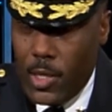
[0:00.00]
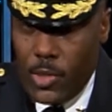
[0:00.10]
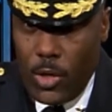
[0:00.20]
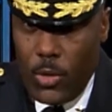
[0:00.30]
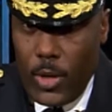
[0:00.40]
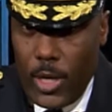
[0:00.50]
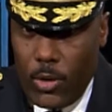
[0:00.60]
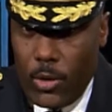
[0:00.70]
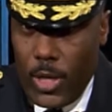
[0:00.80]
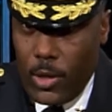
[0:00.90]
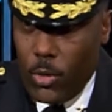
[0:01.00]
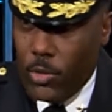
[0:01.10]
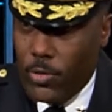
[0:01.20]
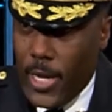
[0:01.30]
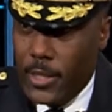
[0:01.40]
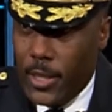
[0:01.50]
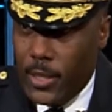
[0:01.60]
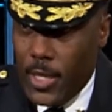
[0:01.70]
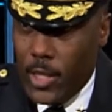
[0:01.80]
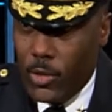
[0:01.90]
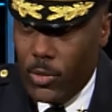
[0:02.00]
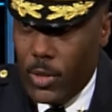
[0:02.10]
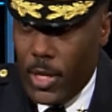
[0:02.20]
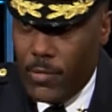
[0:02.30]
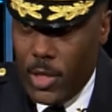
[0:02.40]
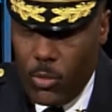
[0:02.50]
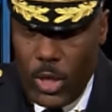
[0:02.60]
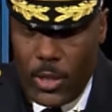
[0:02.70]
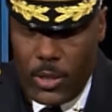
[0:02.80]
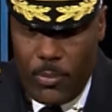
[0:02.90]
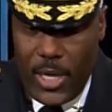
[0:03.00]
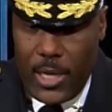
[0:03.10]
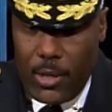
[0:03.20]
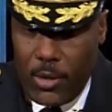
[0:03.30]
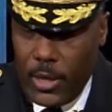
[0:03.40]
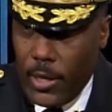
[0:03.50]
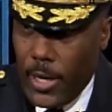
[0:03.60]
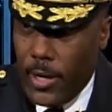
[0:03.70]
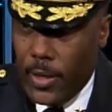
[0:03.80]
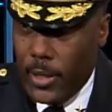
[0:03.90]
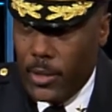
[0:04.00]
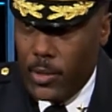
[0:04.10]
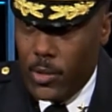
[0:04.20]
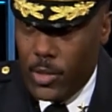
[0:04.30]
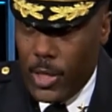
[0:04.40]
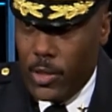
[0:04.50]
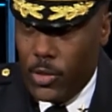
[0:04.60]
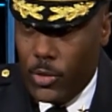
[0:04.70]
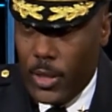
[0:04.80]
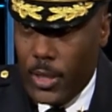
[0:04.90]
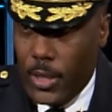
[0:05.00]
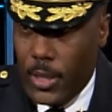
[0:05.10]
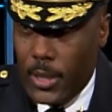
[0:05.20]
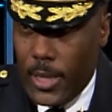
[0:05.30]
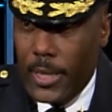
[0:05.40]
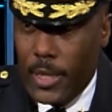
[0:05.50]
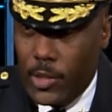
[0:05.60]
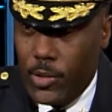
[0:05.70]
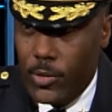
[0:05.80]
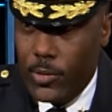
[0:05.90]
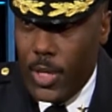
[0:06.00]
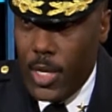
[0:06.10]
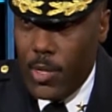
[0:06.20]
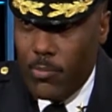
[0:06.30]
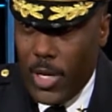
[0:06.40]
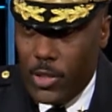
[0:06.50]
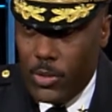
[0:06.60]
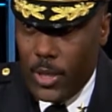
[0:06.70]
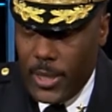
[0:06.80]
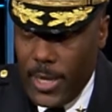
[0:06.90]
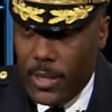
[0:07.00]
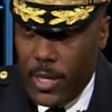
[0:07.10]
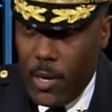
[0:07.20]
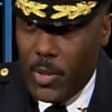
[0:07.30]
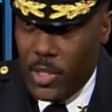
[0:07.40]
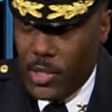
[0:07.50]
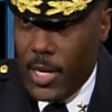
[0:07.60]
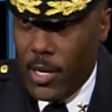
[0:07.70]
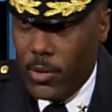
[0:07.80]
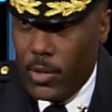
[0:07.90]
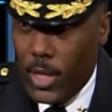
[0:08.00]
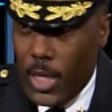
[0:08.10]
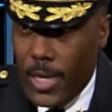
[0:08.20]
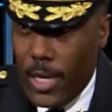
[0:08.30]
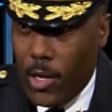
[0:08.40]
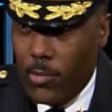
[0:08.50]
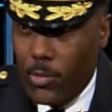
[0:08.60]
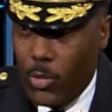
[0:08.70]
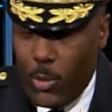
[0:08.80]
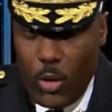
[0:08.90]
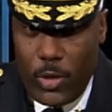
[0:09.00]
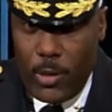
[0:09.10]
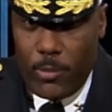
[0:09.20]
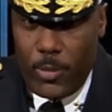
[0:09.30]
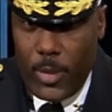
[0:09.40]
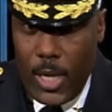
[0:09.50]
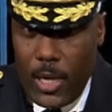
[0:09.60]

So in order for that to continue, if someone is impeding on their area or territory, they need to make sure they take the competition out, remove them